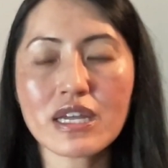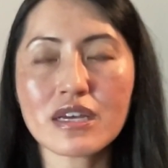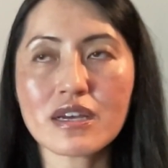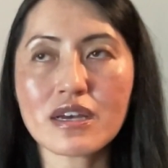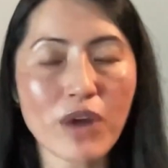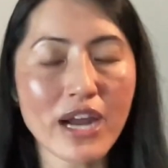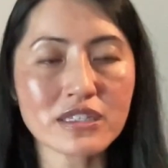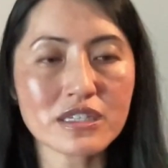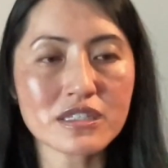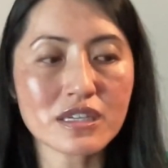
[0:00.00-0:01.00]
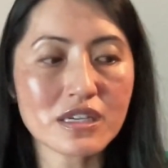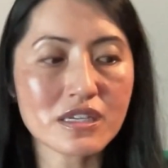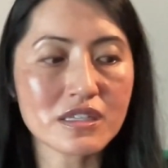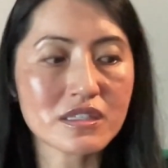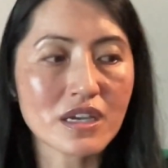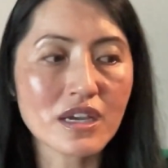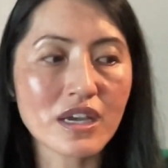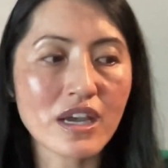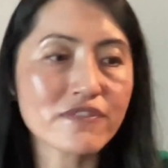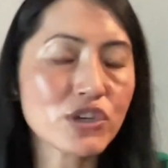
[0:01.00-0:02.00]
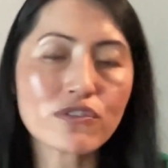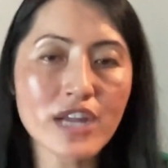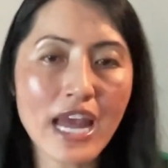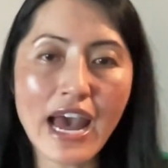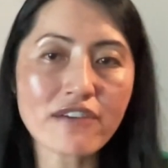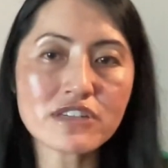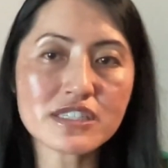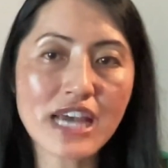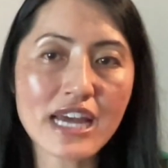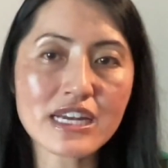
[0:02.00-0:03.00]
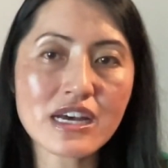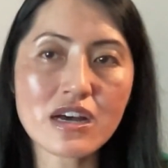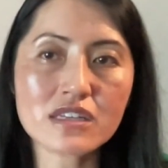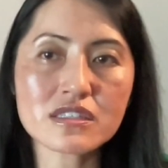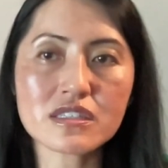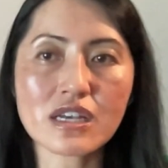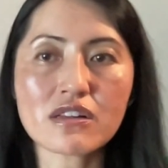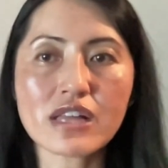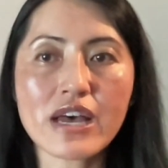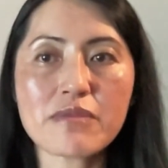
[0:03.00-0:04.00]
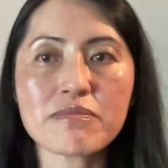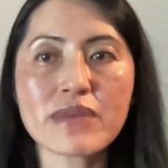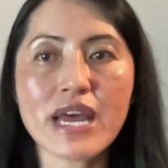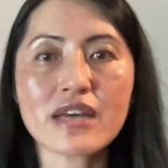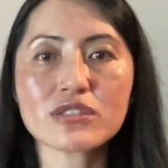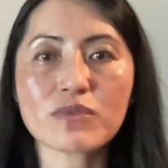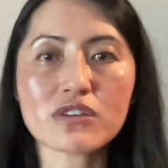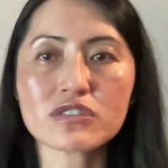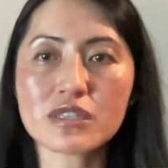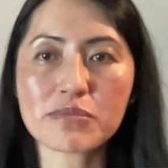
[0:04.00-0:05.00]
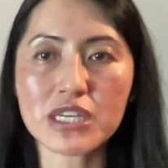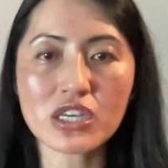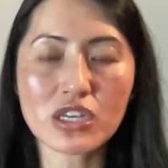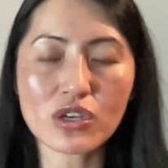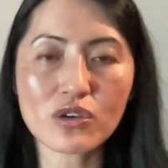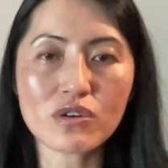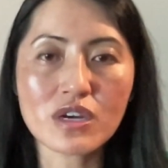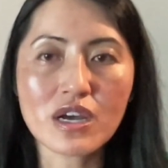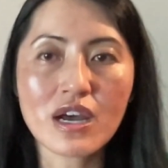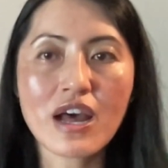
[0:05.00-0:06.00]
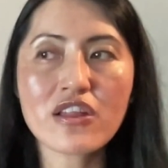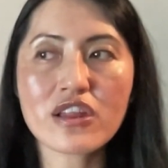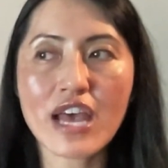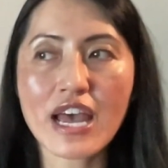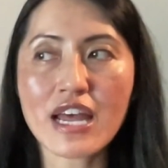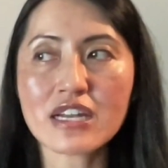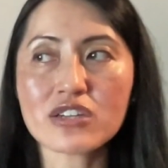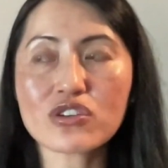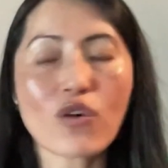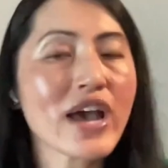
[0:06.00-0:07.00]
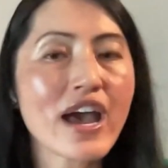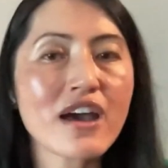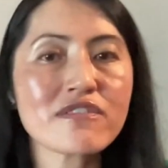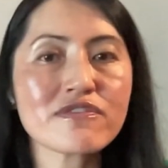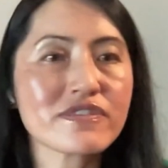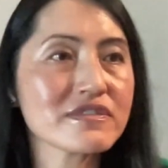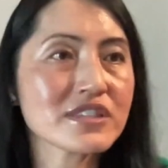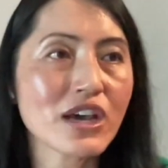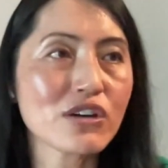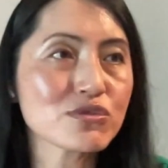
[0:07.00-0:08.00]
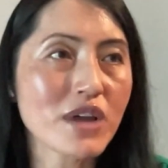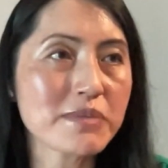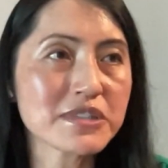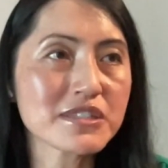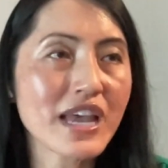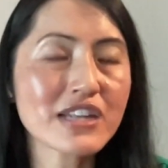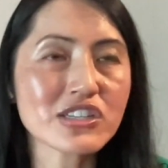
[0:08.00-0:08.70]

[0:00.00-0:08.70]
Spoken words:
And the best practice is if you already have the data on CLM as well as CPQ, then don't have sales reps